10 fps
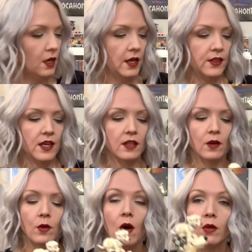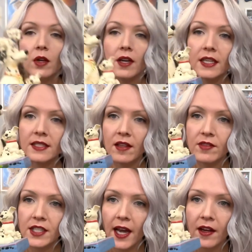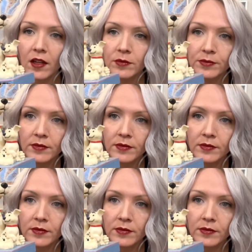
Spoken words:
I think there... Oh, look, I still have the tag on.